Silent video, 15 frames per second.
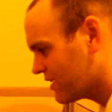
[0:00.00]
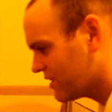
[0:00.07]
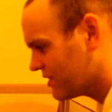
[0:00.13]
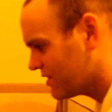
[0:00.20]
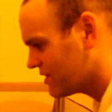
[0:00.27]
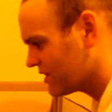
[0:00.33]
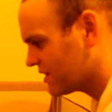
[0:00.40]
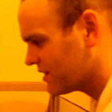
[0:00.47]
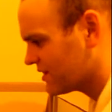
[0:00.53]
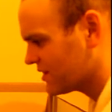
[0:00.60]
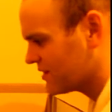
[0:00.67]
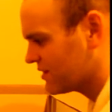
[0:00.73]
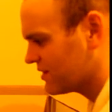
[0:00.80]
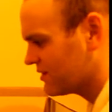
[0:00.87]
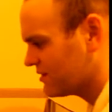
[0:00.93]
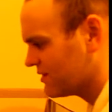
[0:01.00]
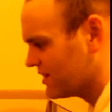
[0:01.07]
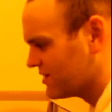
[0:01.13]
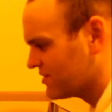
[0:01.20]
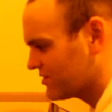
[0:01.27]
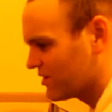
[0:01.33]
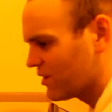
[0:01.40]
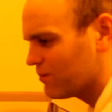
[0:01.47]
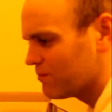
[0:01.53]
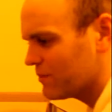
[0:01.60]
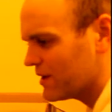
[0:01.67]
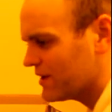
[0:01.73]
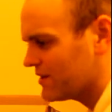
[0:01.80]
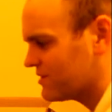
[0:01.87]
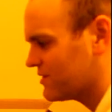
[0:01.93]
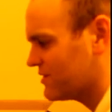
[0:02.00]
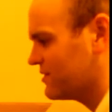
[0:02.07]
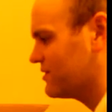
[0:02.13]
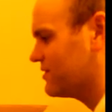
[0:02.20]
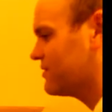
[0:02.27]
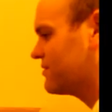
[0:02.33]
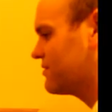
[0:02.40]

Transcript: And yeah, it's zombies and